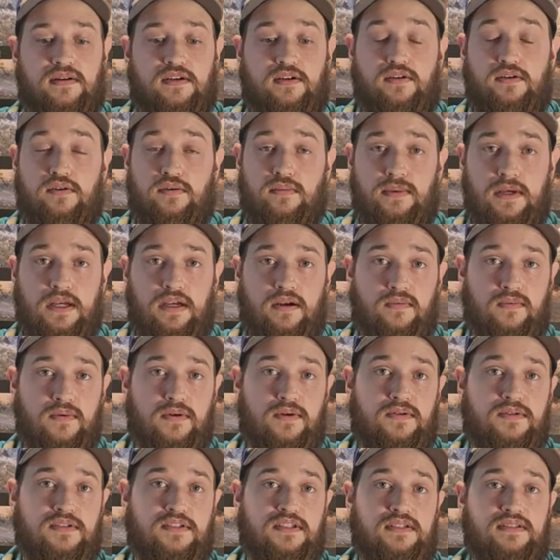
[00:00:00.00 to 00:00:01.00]
dubia
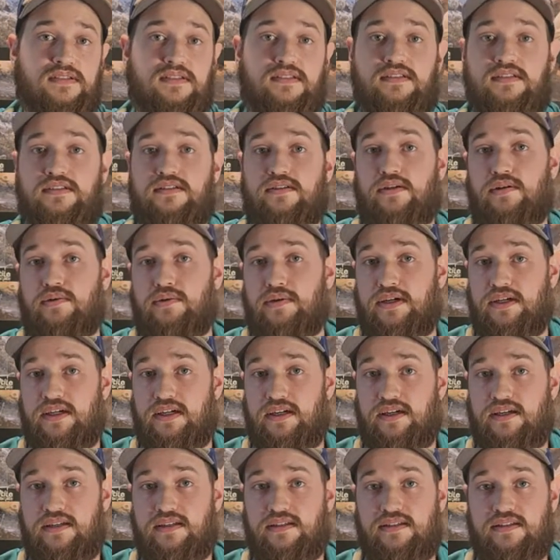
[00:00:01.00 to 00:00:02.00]
roaches,
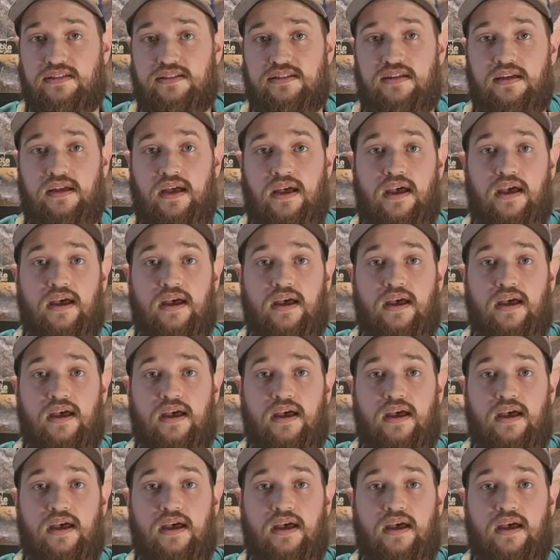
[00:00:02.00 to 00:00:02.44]
crickets,